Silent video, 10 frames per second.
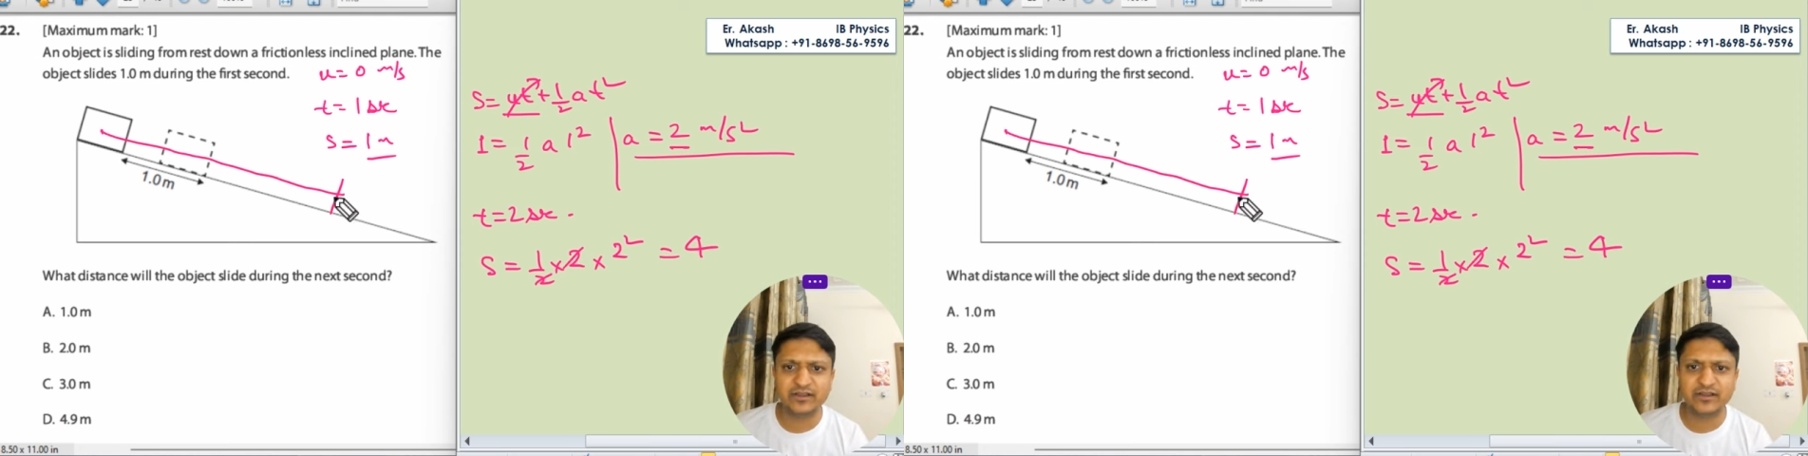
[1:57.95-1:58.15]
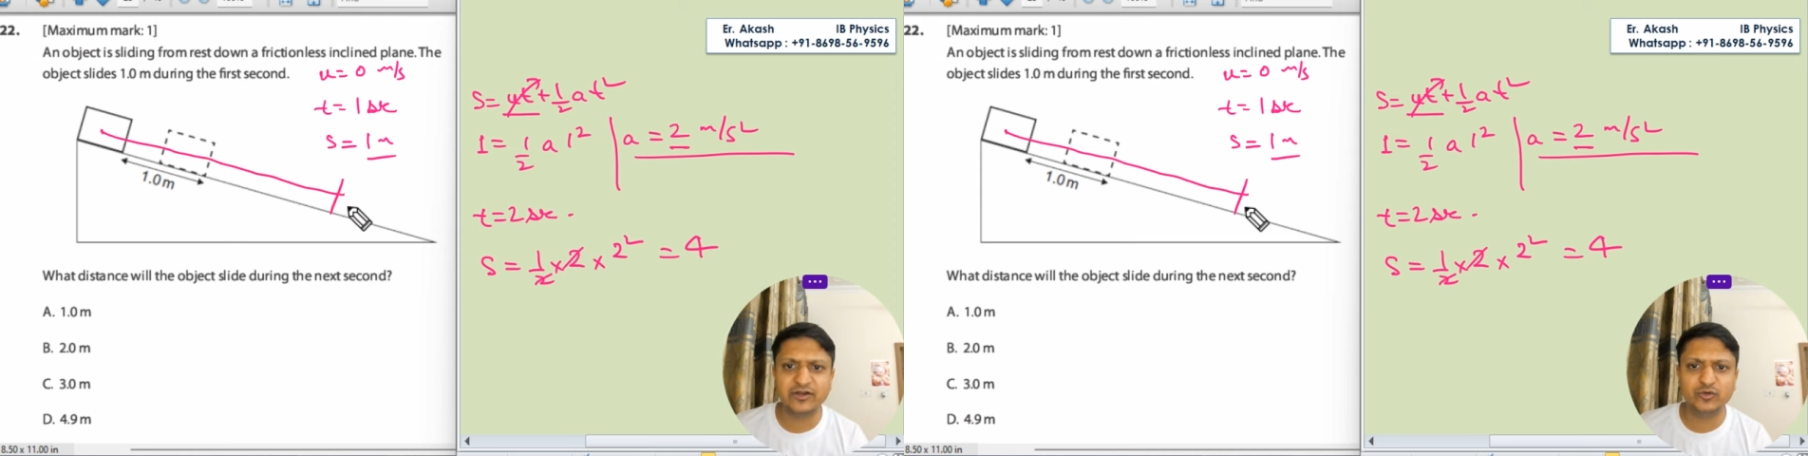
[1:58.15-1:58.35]

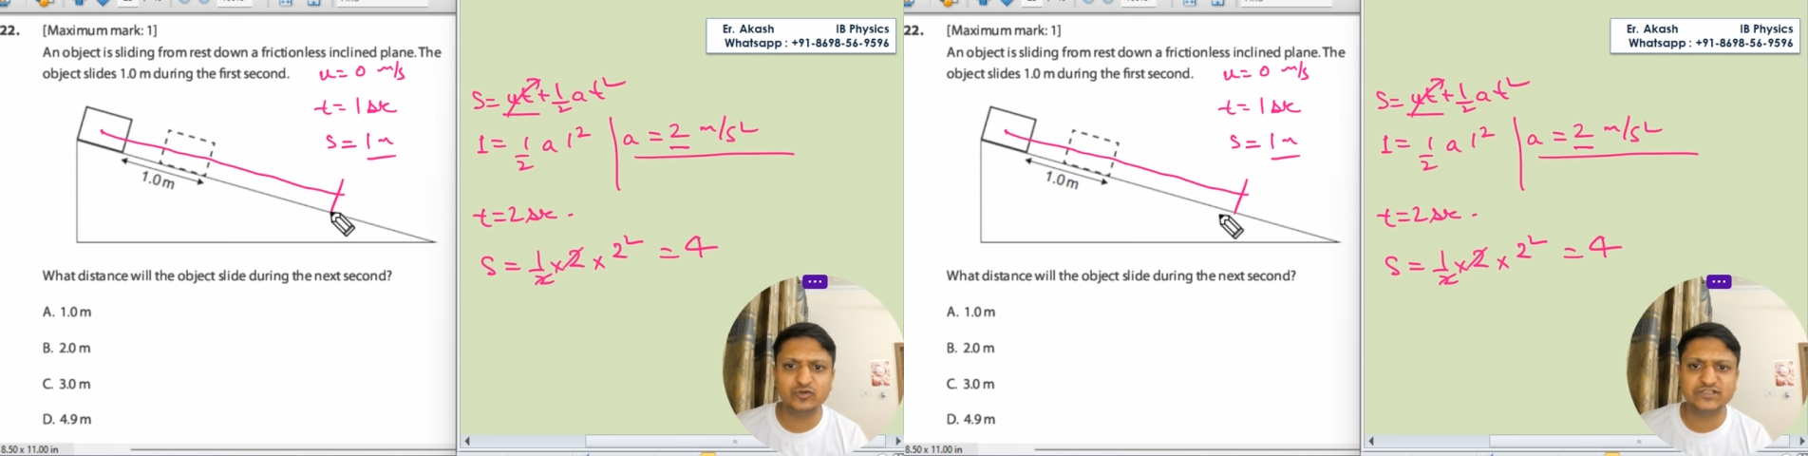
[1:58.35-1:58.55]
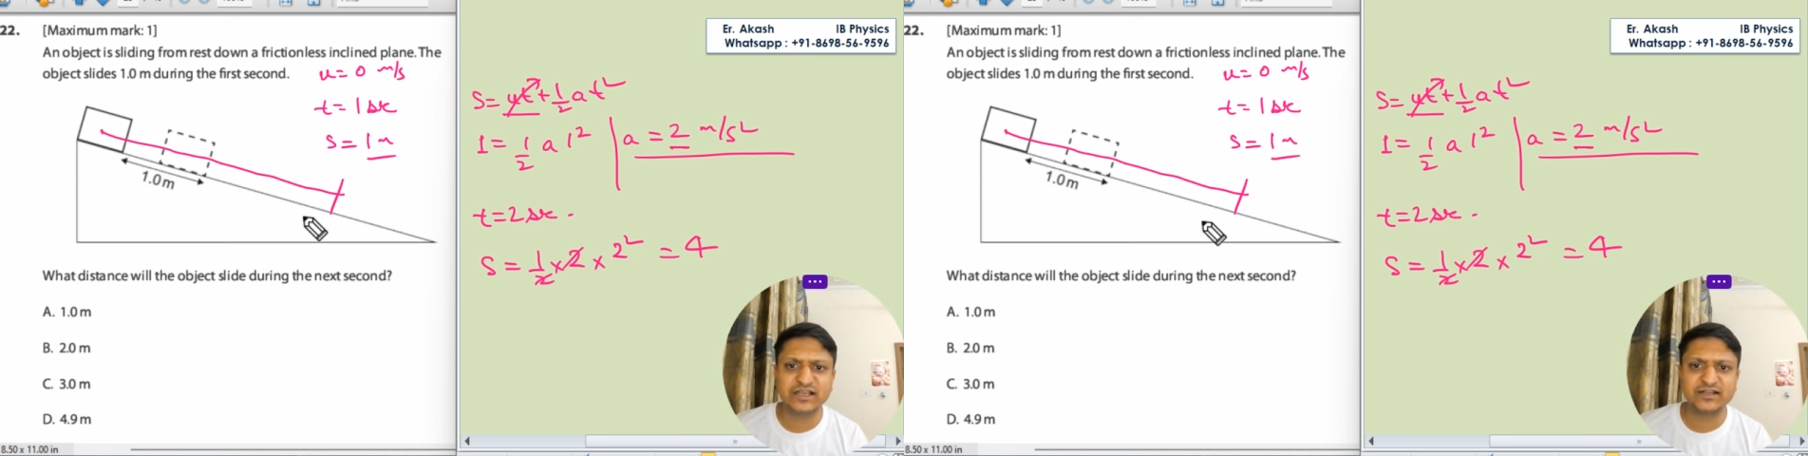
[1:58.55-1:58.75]
in
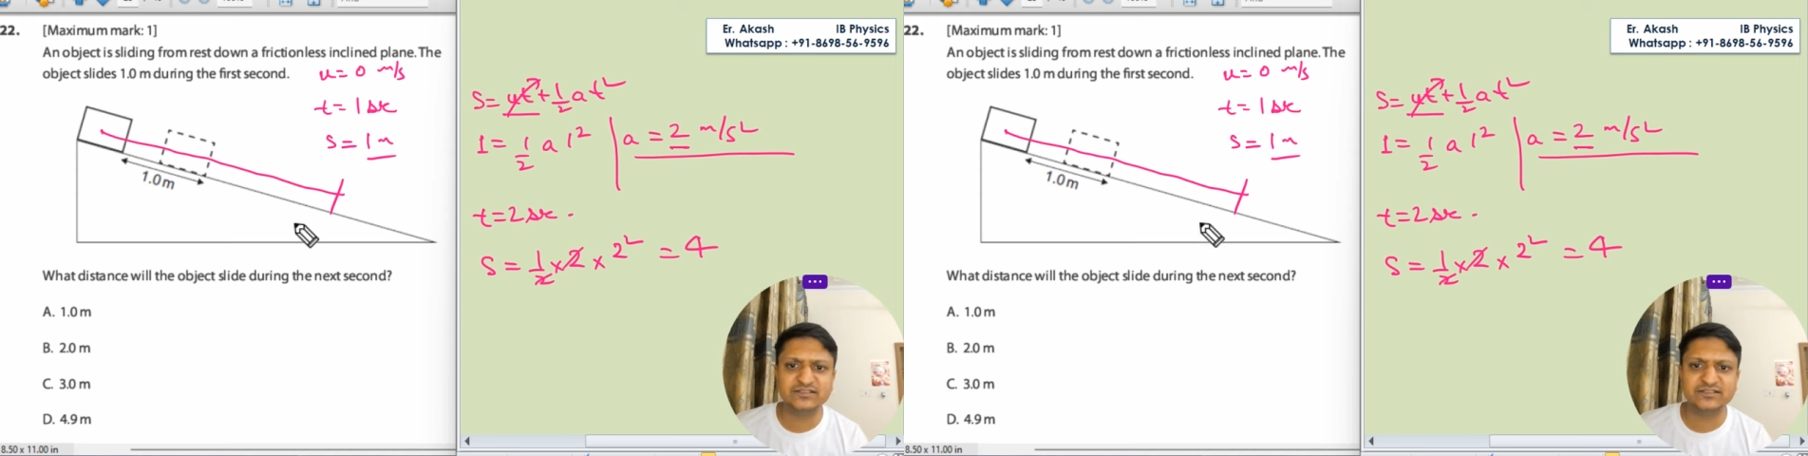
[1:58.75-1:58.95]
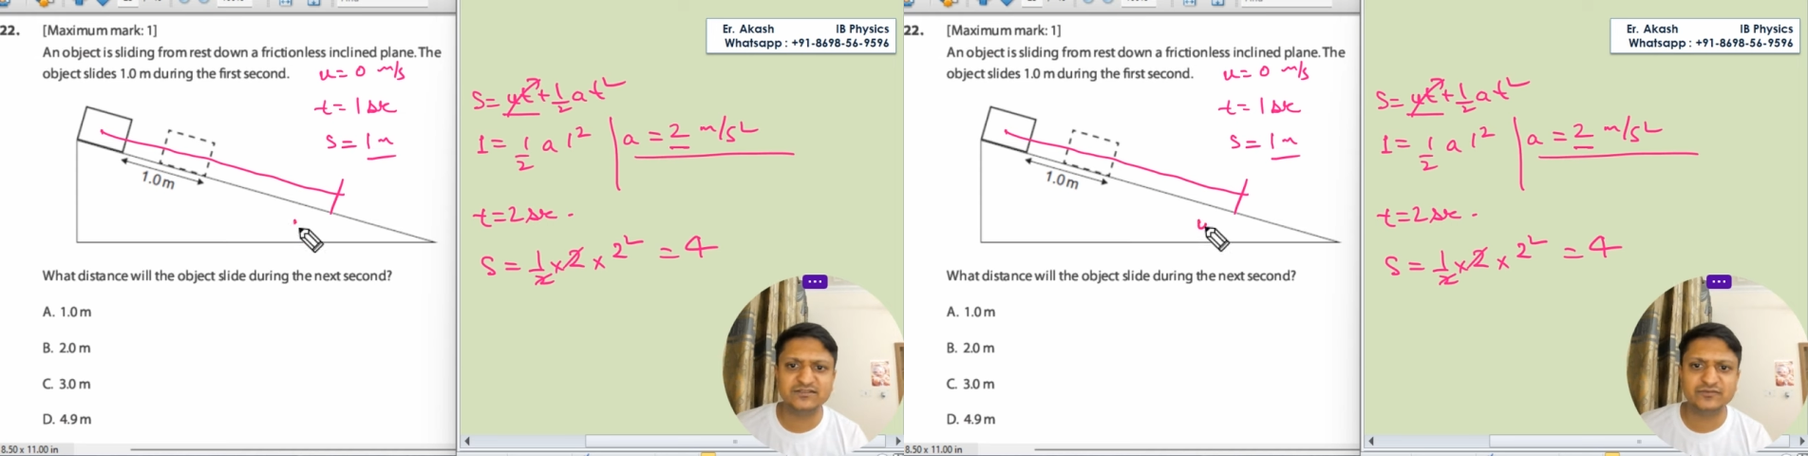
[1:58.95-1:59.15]
2
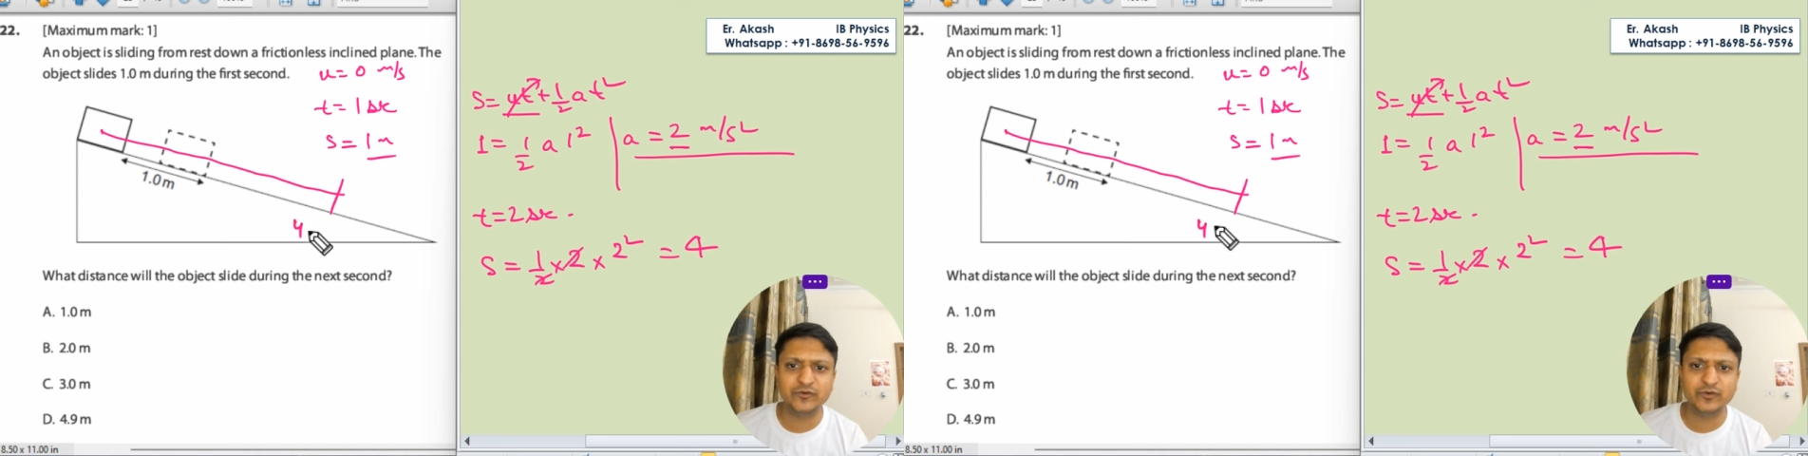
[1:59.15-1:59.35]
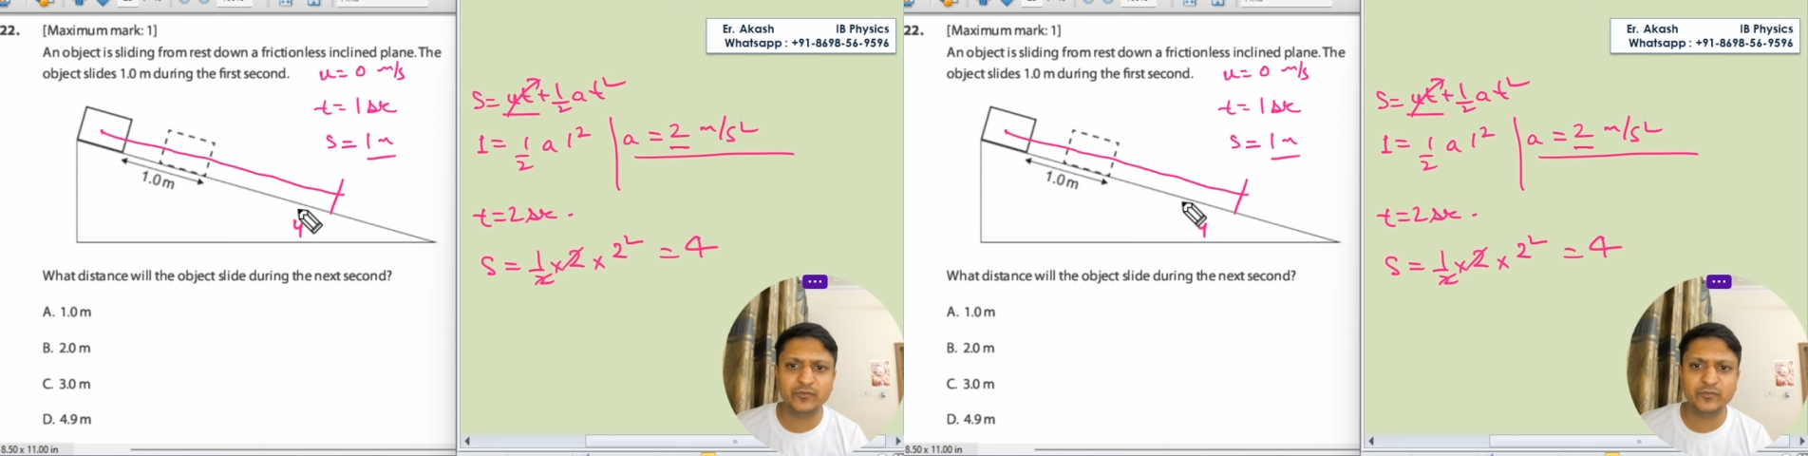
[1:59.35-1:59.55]
seconds is
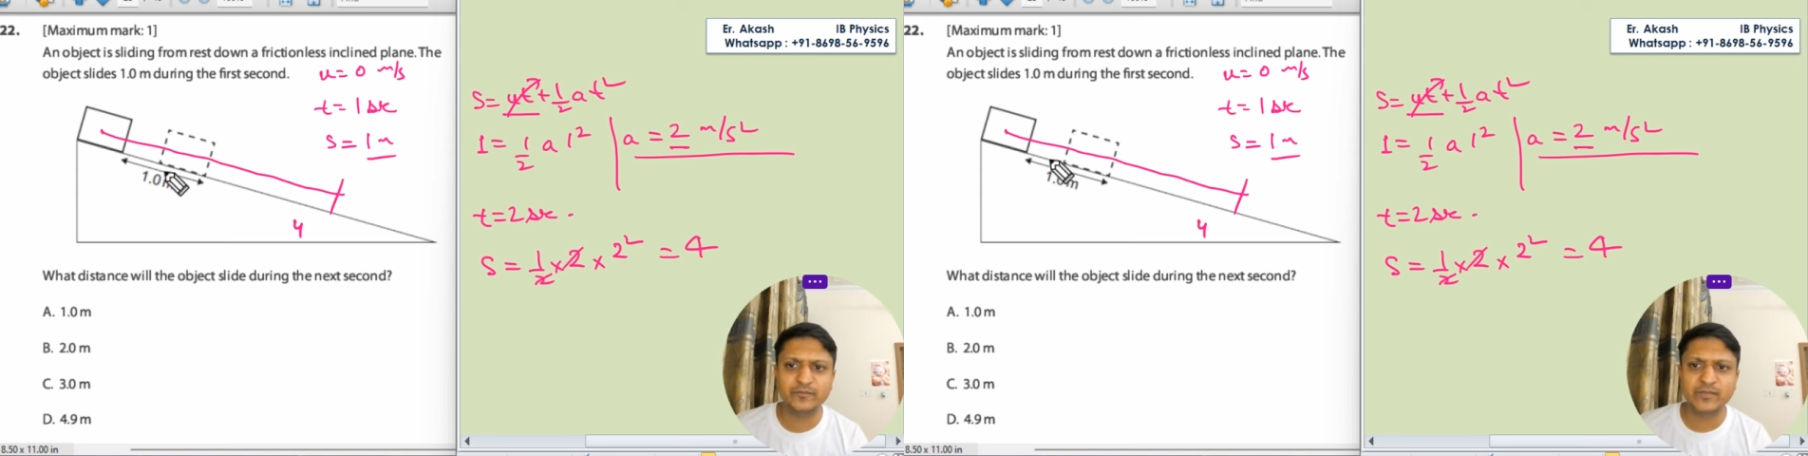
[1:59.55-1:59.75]
4,